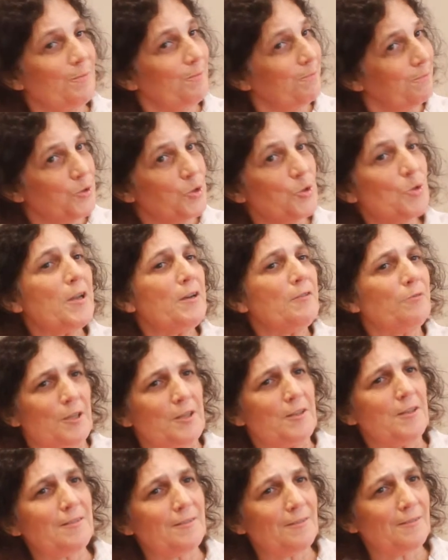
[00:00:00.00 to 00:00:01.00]
you can
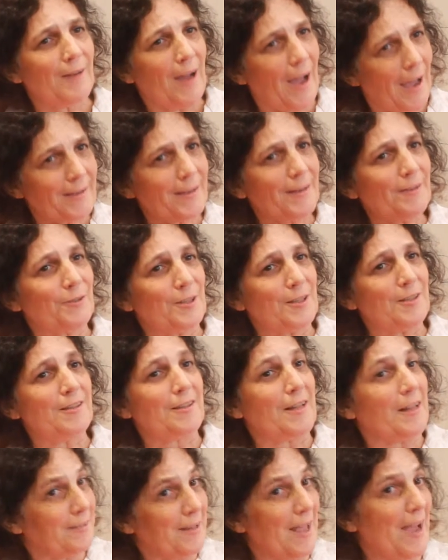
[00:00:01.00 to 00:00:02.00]
read it, I can read
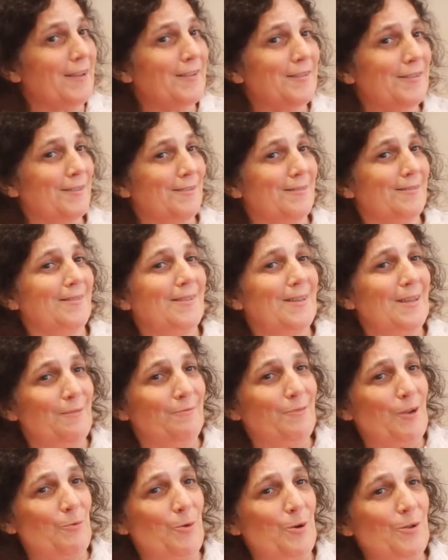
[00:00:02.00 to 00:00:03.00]
it at night,
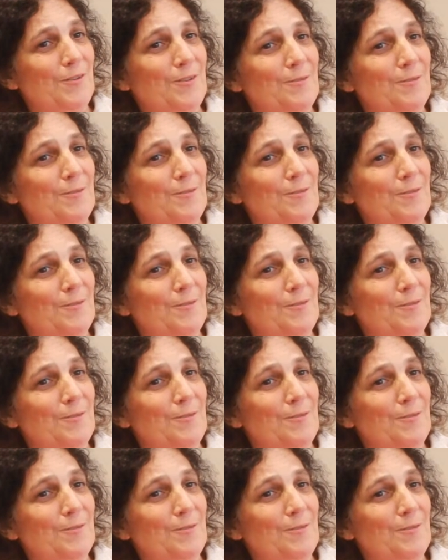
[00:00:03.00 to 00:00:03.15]
if I want.